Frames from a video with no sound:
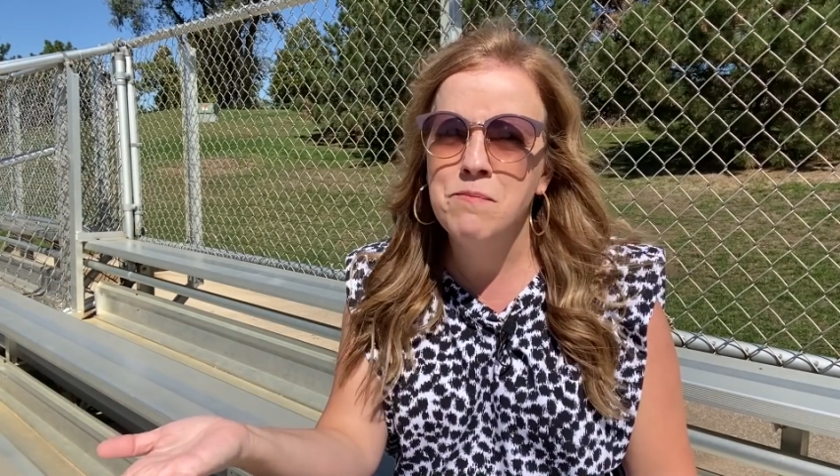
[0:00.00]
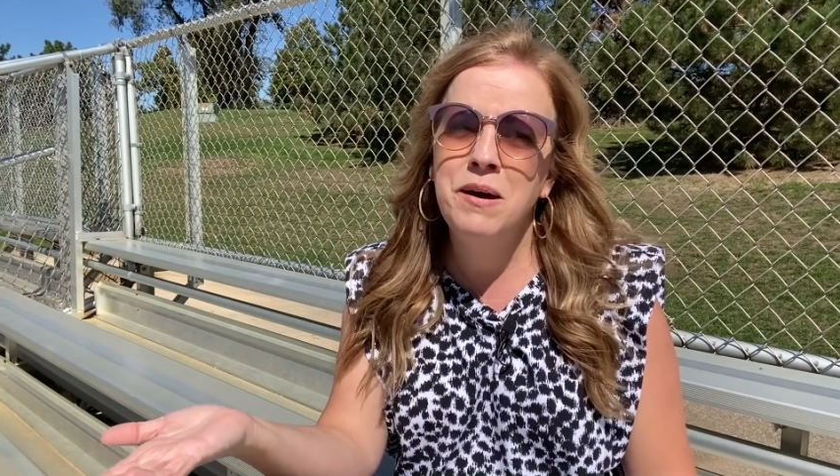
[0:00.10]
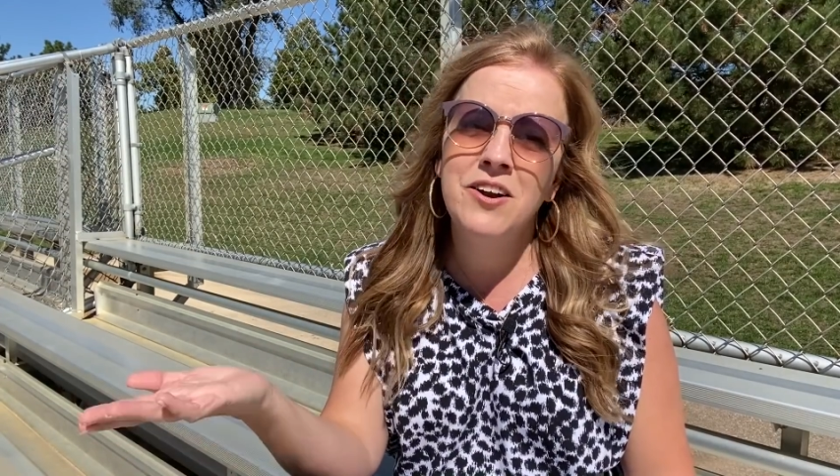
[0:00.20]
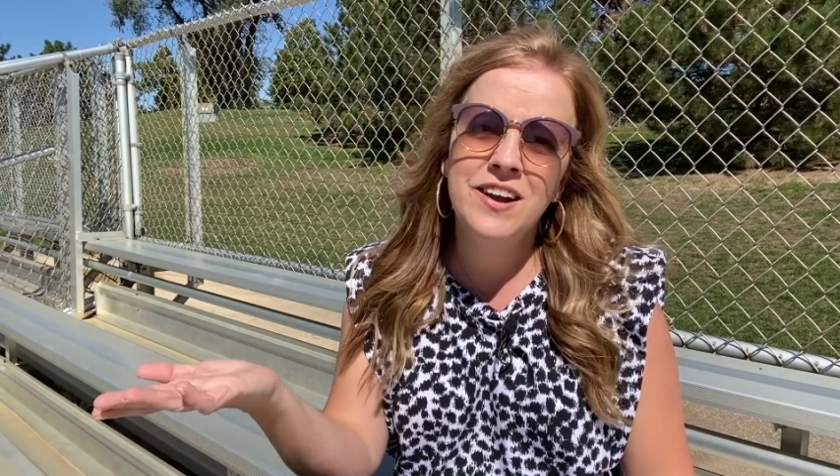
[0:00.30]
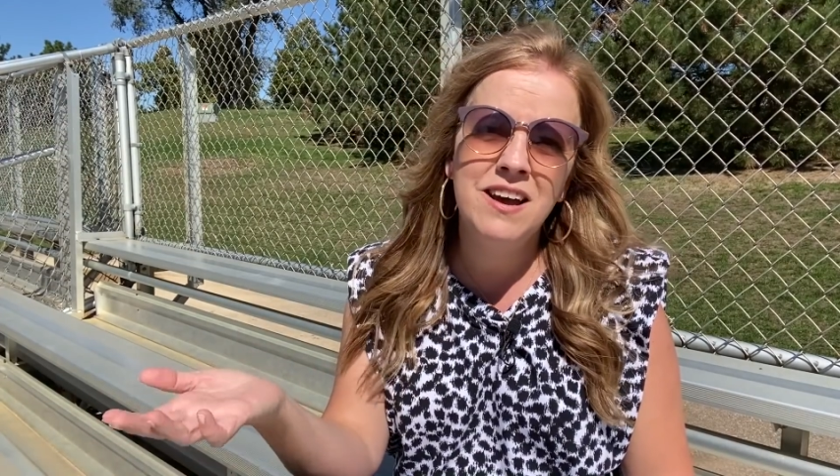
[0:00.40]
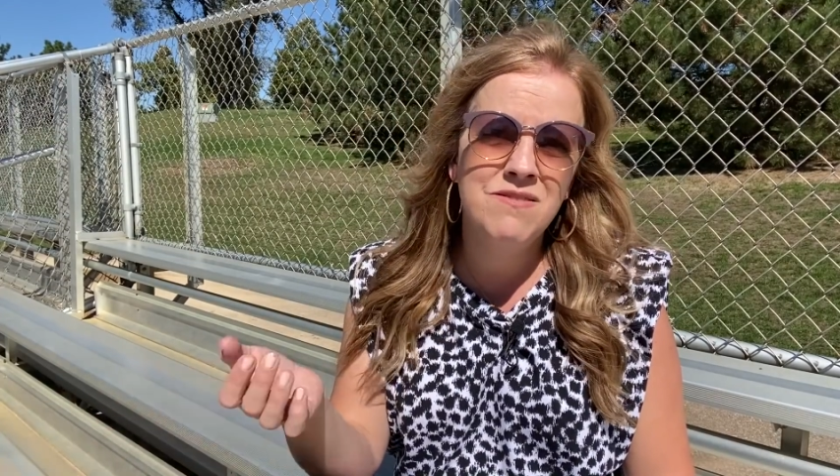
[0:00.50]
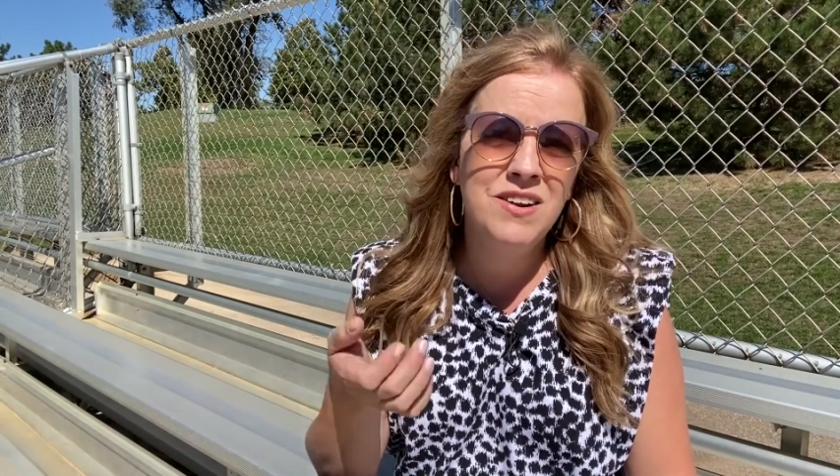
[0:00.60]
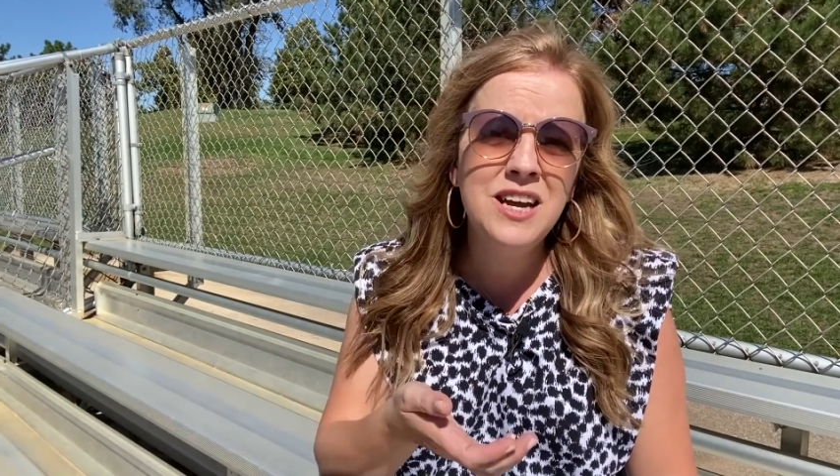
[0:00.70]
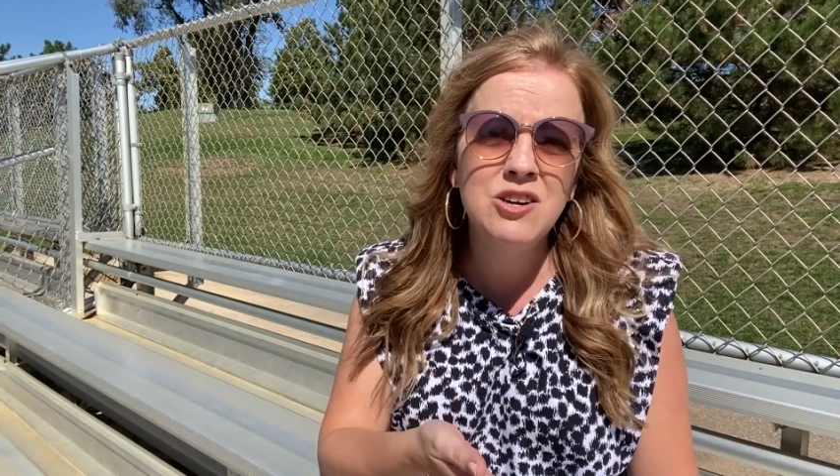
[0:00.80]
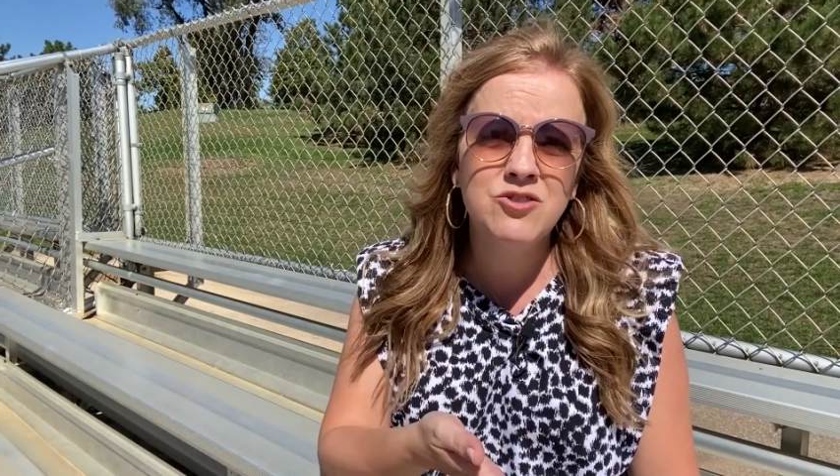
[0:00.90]
Better yet,
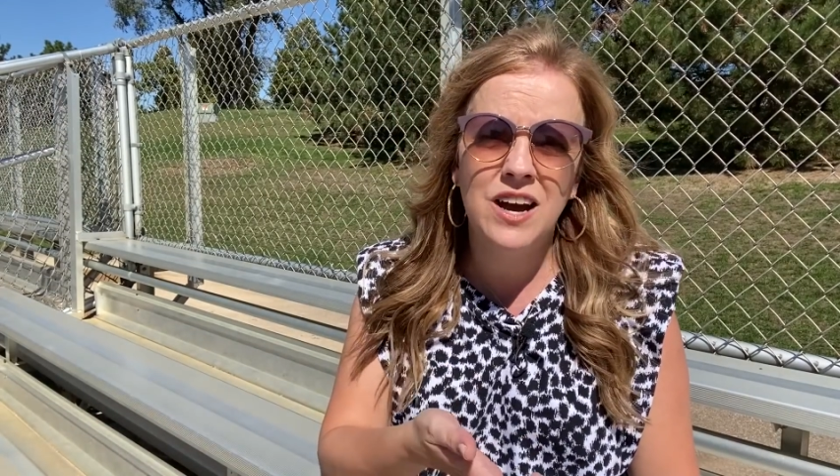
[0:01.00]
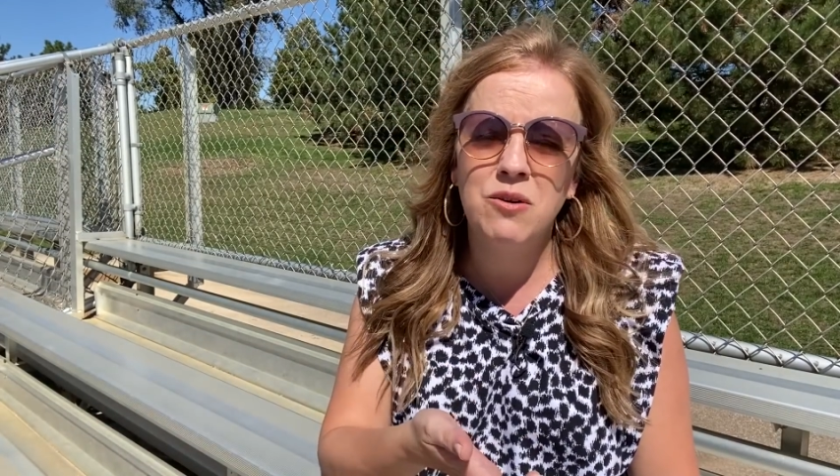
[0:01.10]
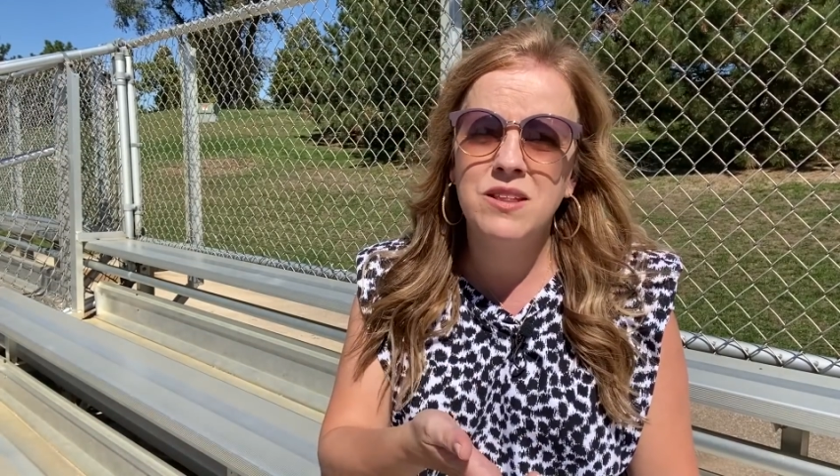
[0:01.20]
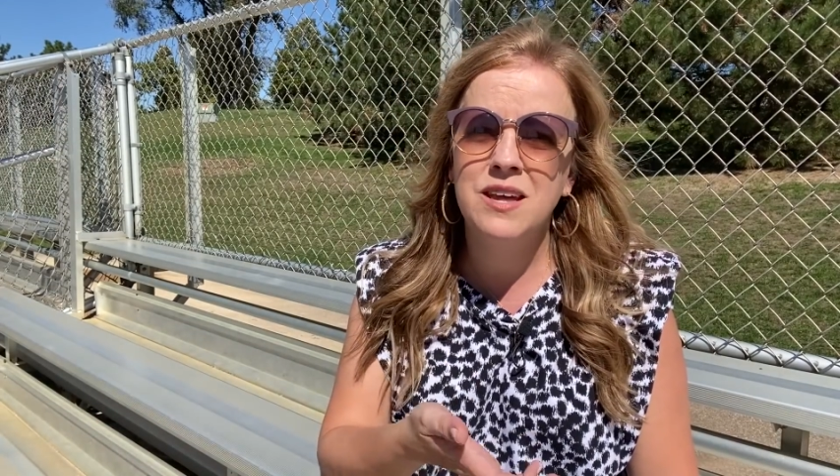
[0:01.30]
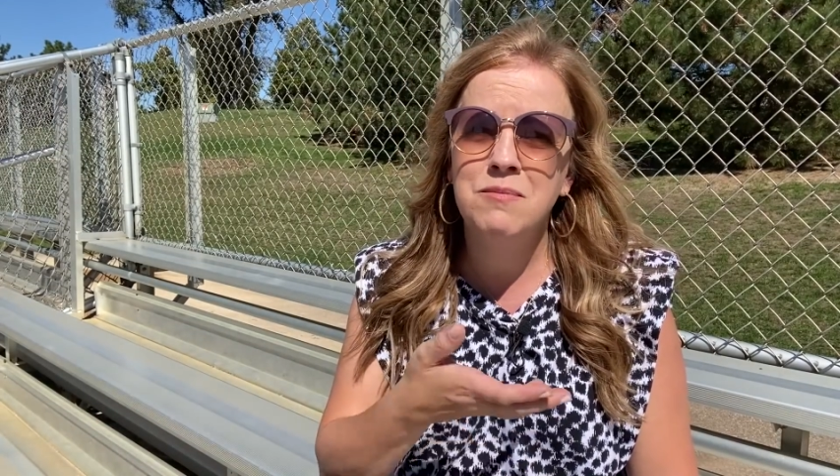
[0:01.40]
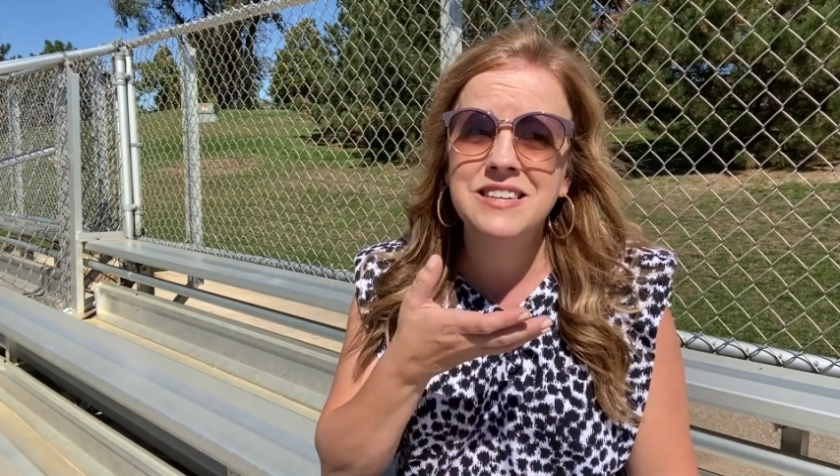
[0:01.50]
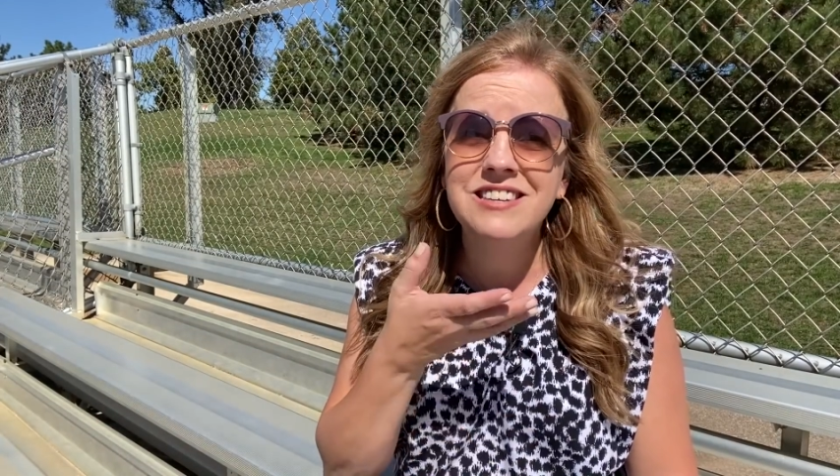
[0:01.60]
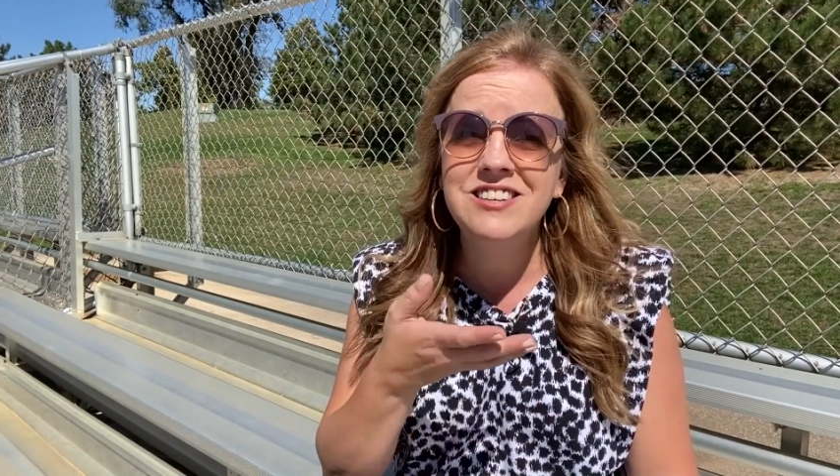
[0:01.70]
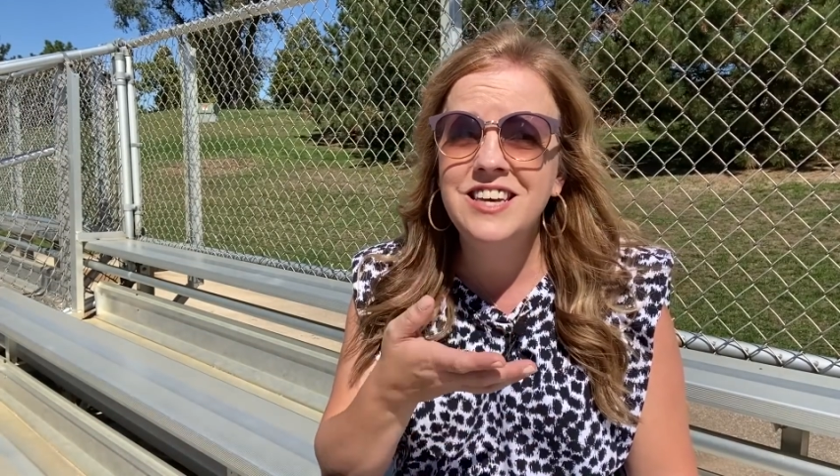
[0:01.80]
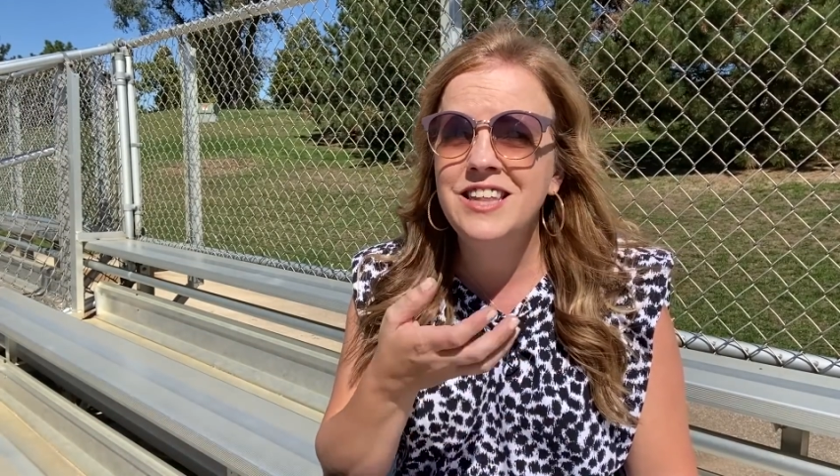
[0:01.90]
video chat with them and
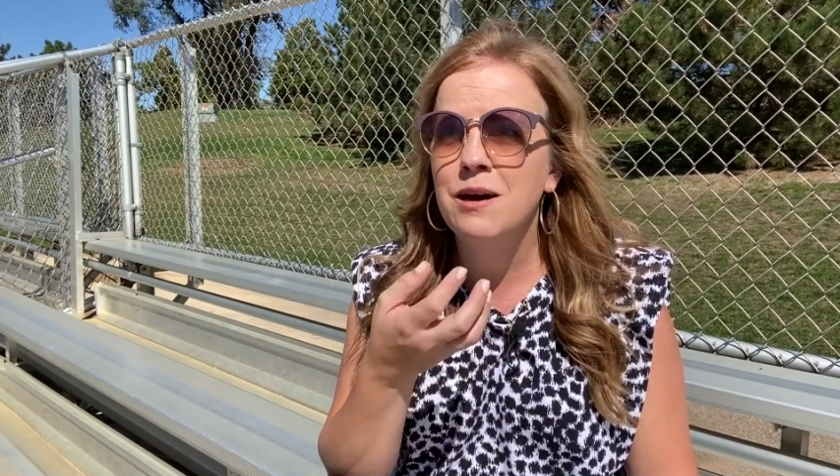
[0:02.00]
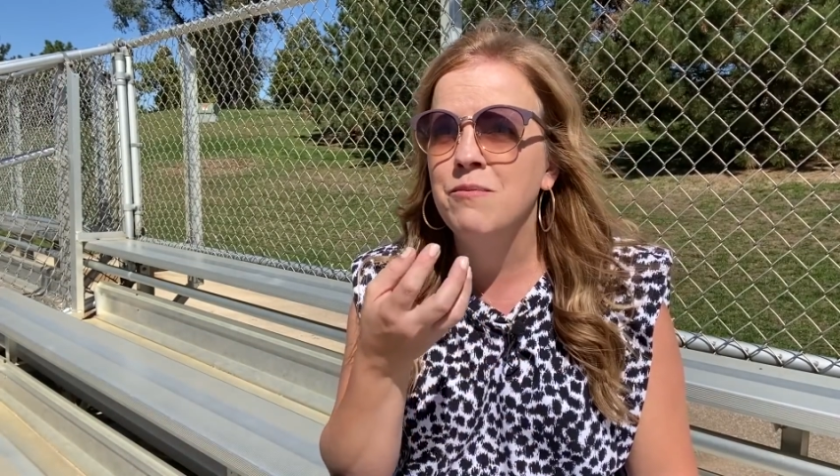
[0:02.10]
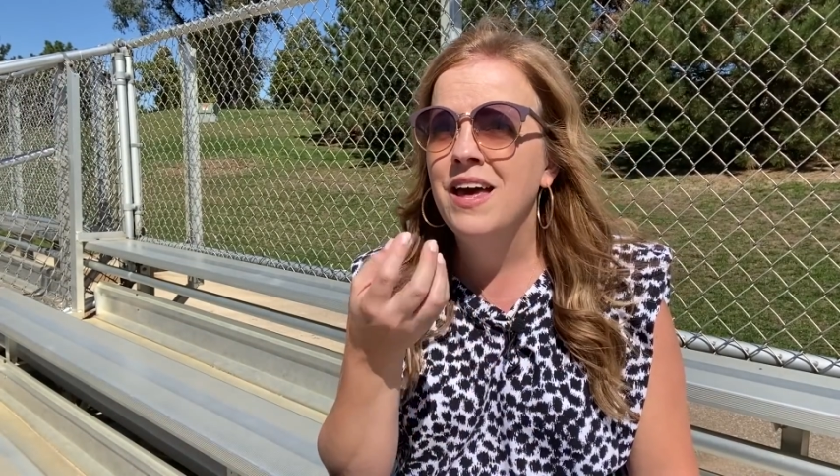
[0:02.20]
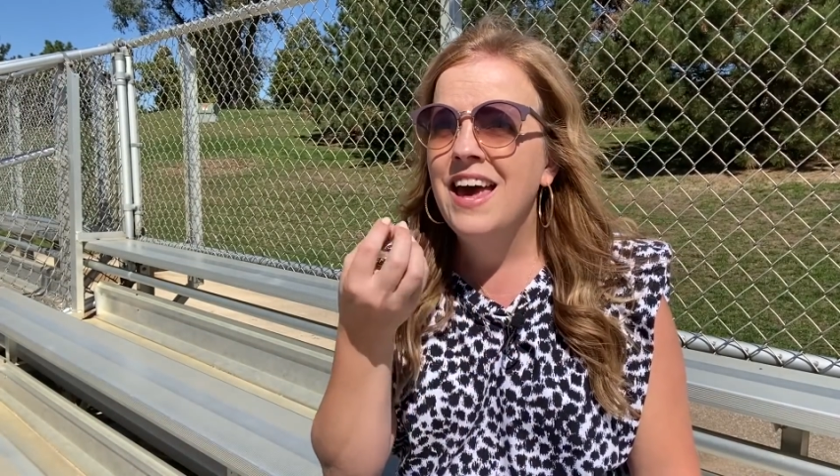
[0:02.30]
see them